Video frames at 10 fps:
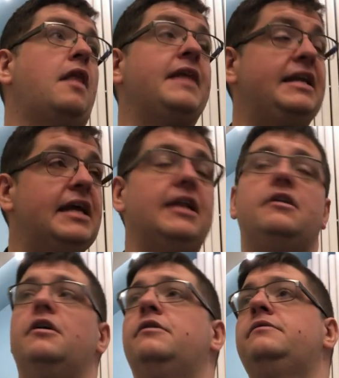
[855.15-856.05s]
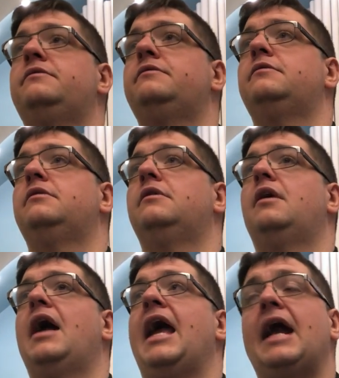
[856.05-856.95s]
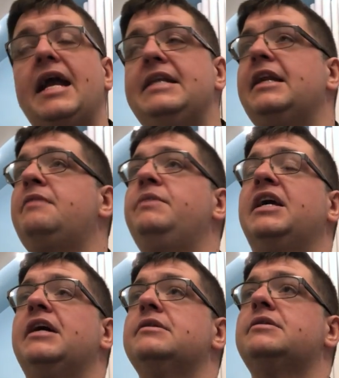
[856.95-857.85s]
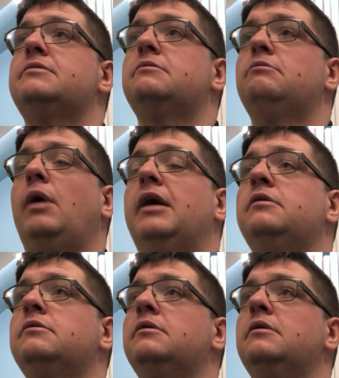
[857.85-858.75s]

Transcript: They did it though, and I did it because, well,